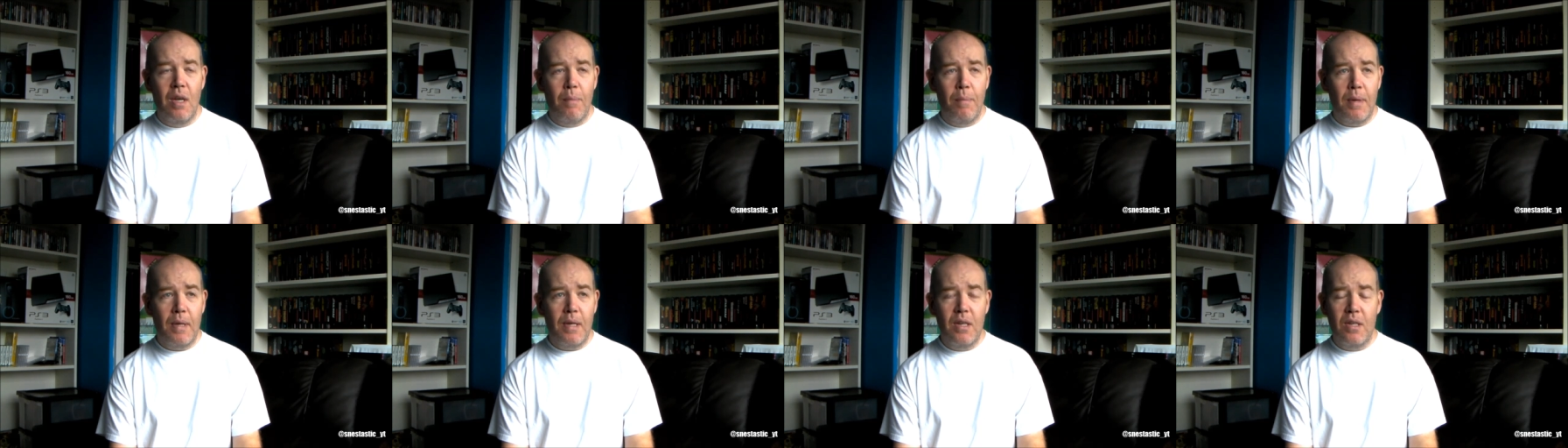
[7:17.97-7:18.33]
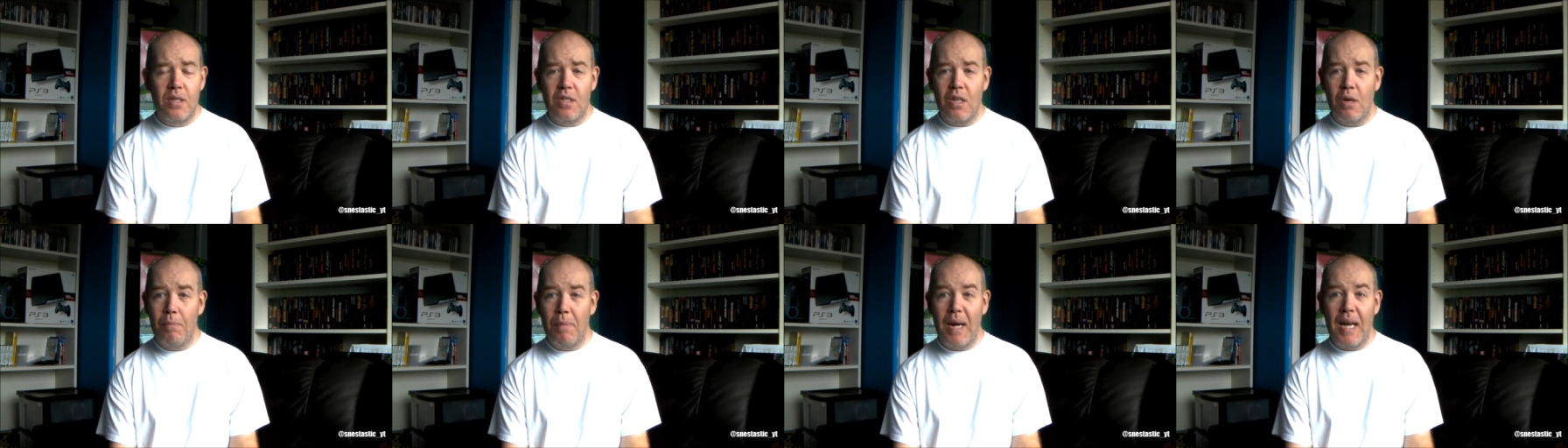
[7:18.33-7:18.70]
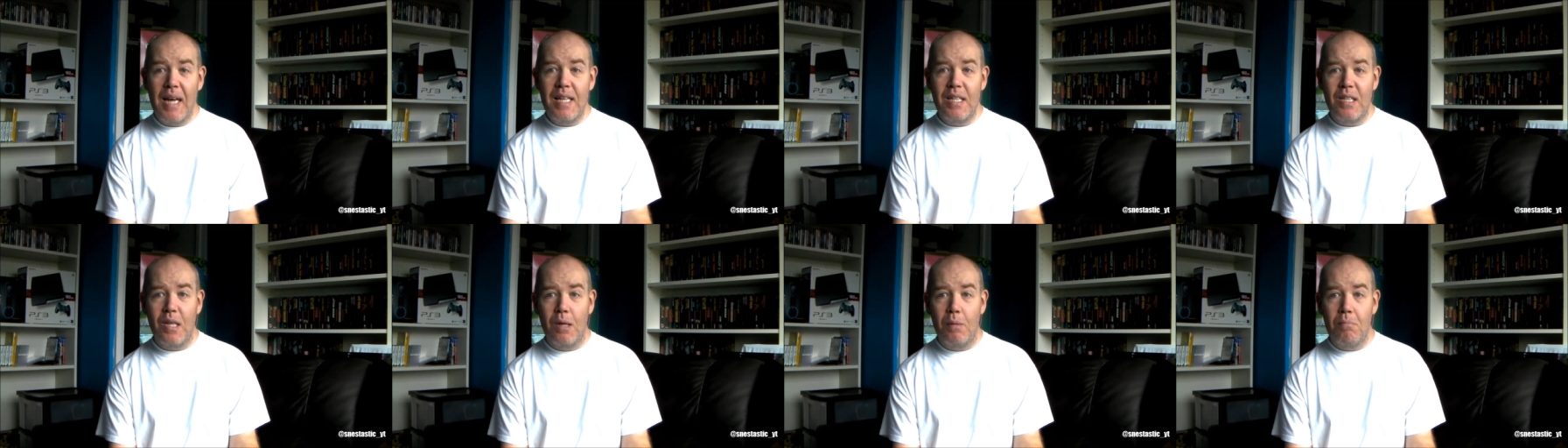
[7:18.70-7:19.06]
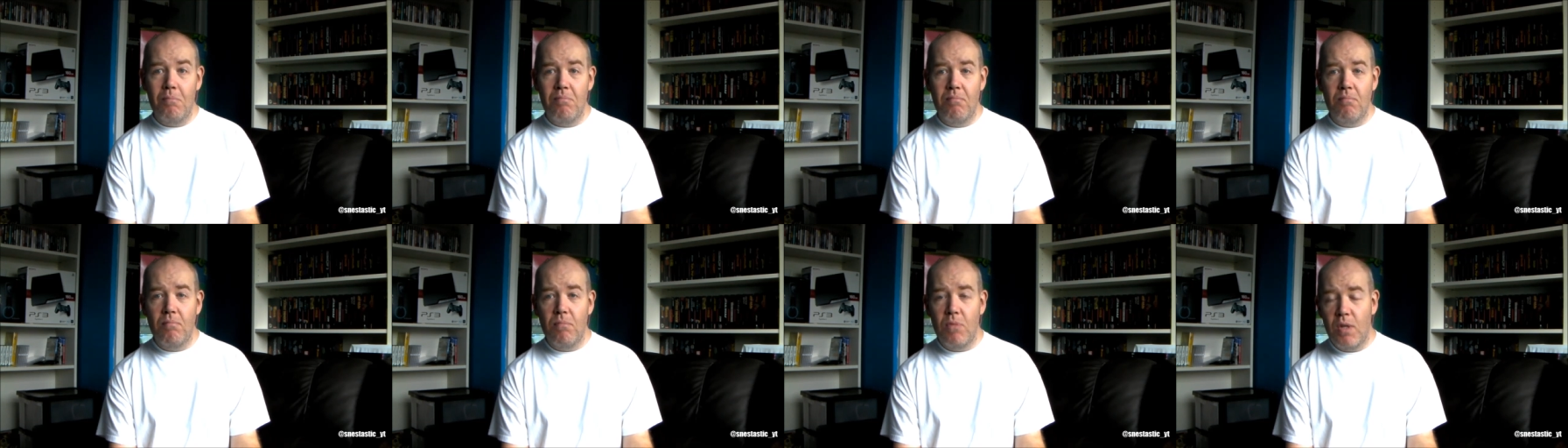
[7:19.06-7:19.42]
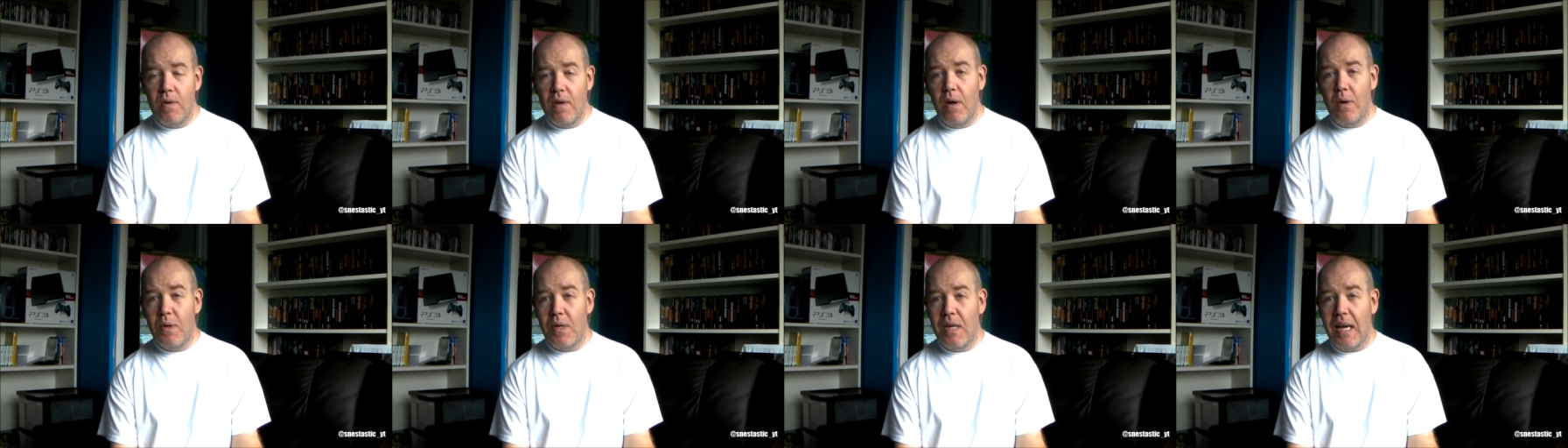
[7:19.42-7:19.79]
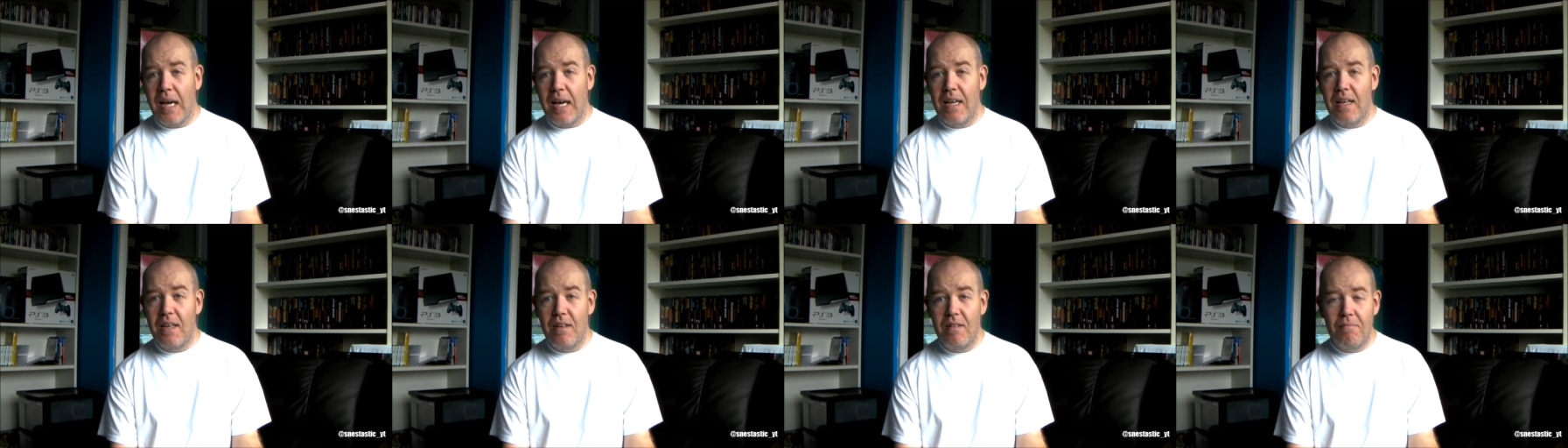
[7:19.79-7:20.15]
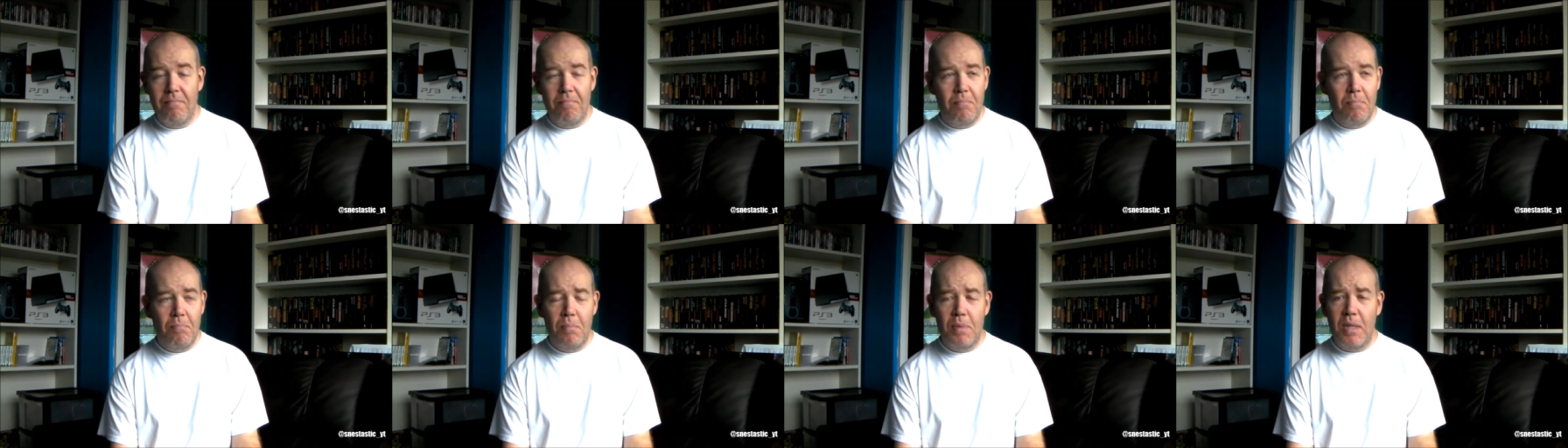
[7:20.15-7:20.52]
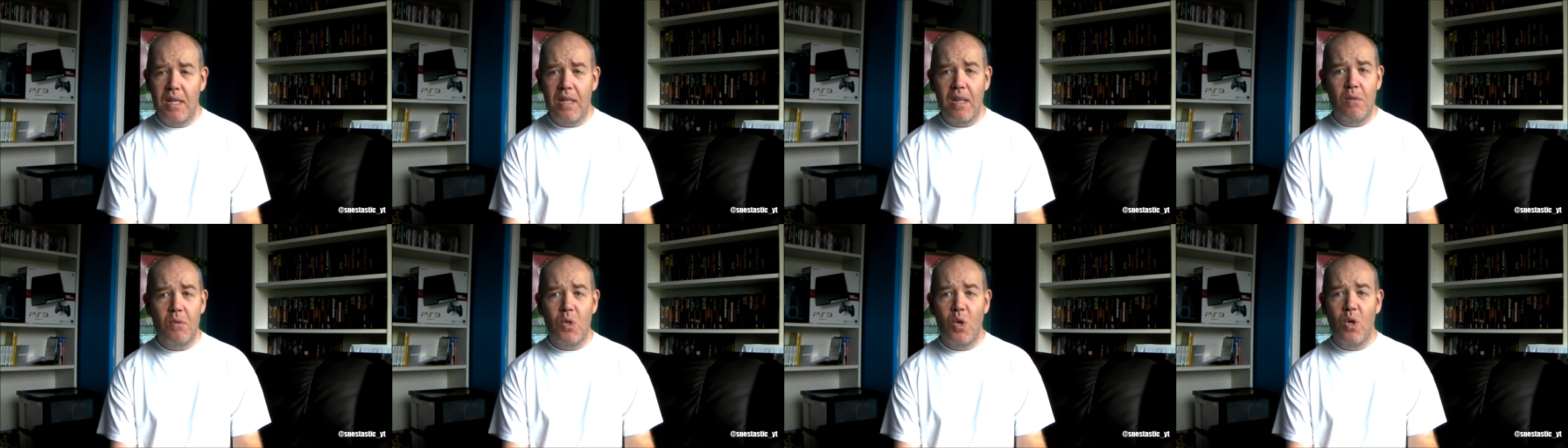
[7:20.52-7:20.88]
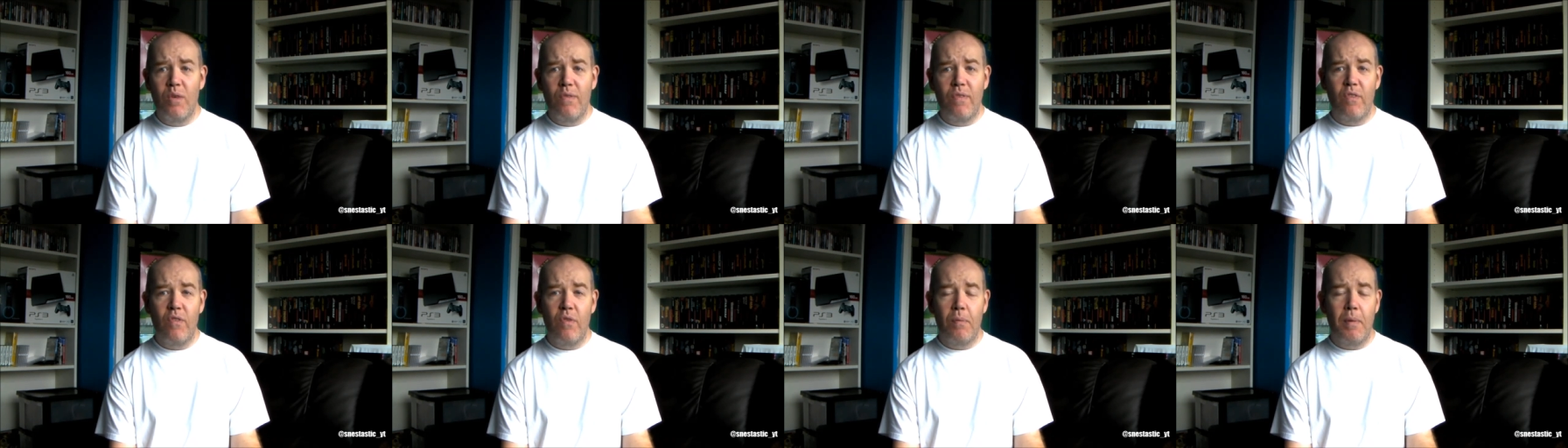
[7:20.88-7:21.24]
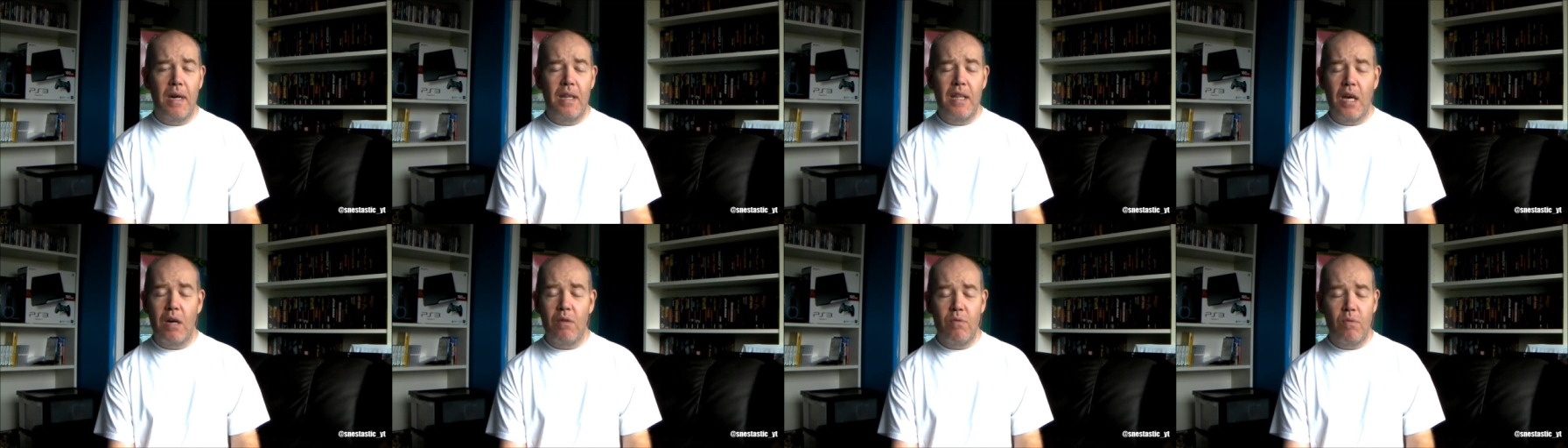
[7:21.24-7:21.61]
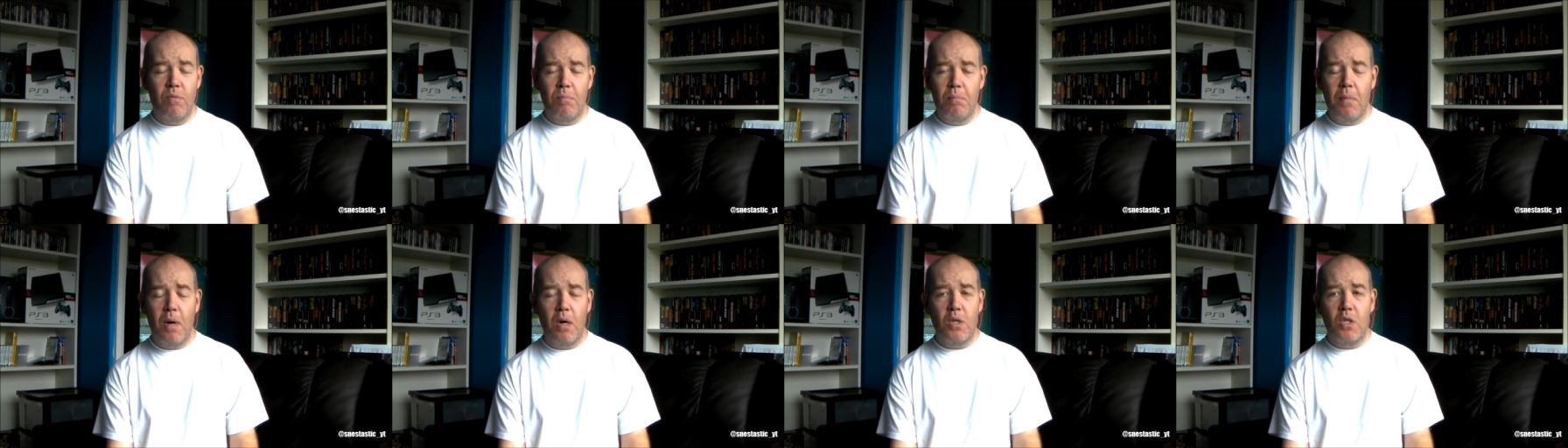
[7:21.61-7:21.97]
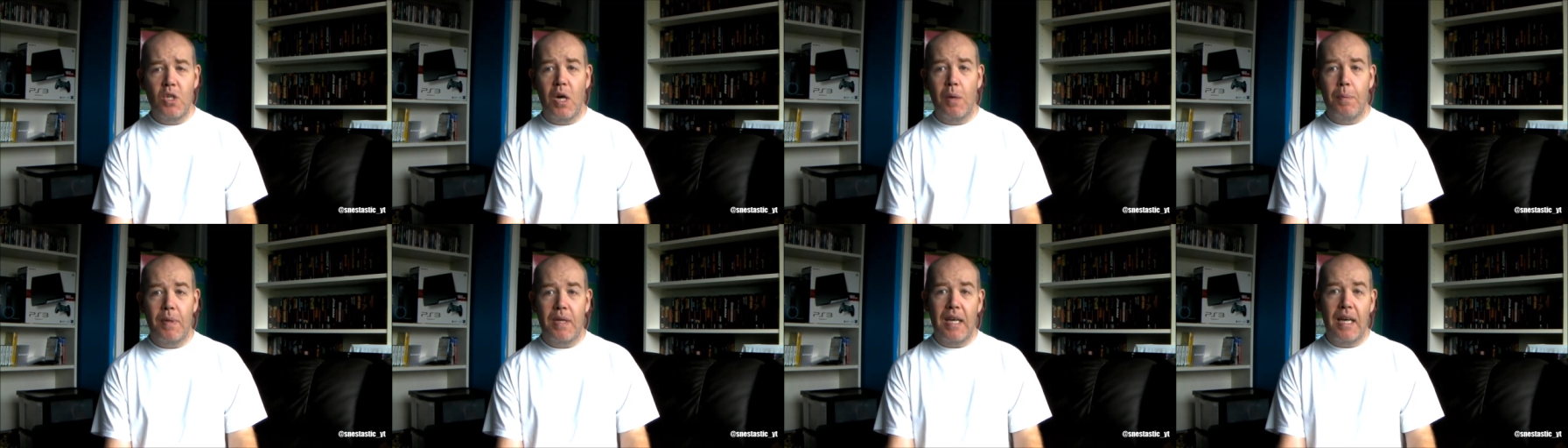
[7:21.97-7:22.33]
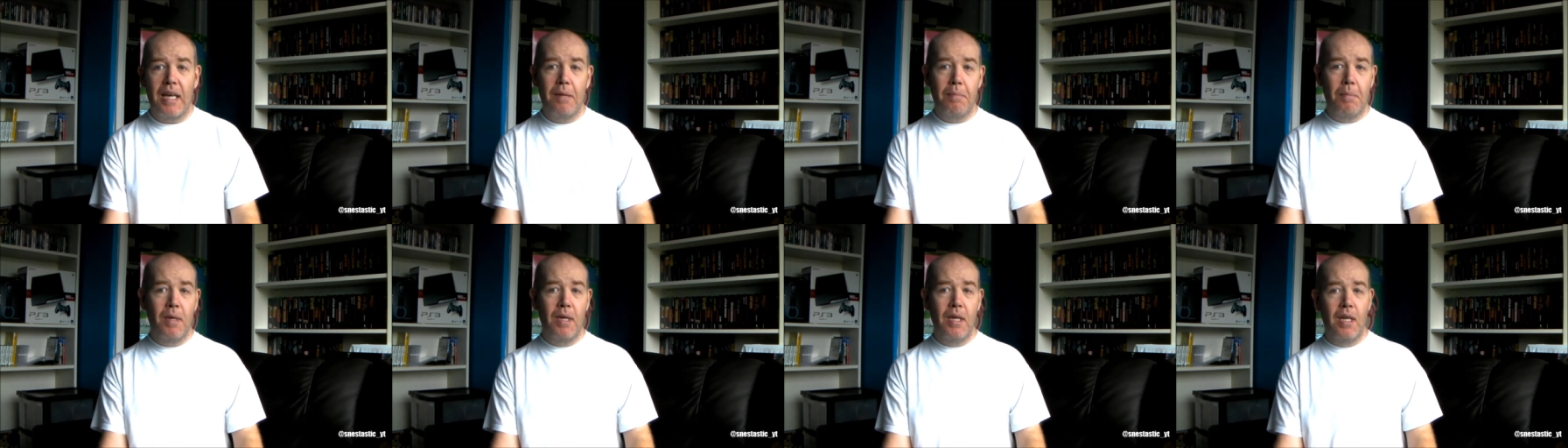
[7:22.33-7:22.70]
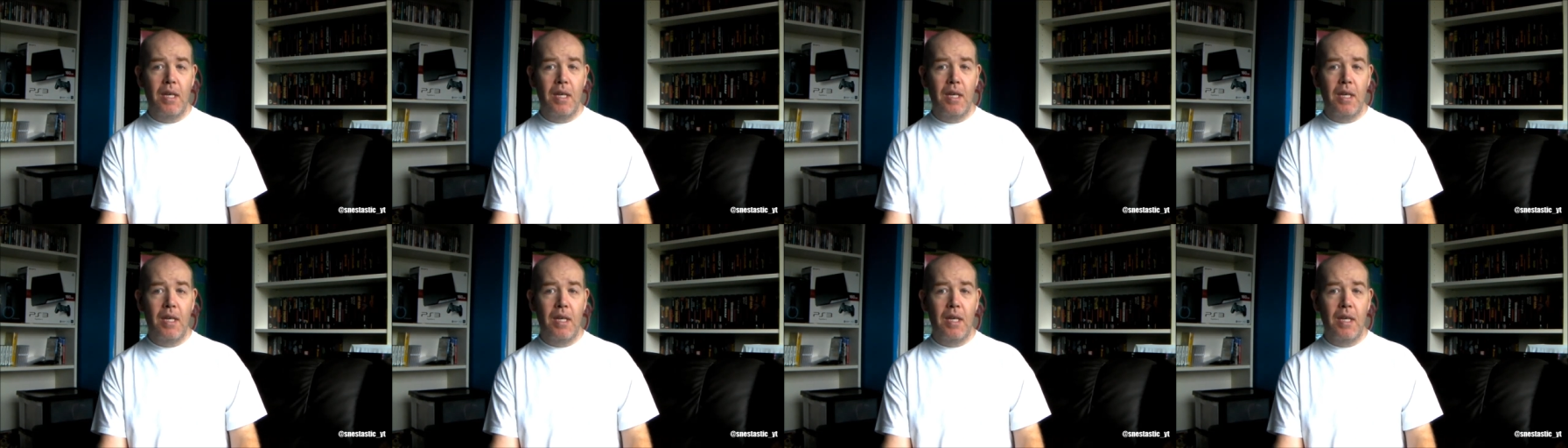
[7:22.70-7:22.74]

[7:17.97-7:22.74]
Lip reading: Because I played them, they're okay, they don't do anything for me, they're not my type of game,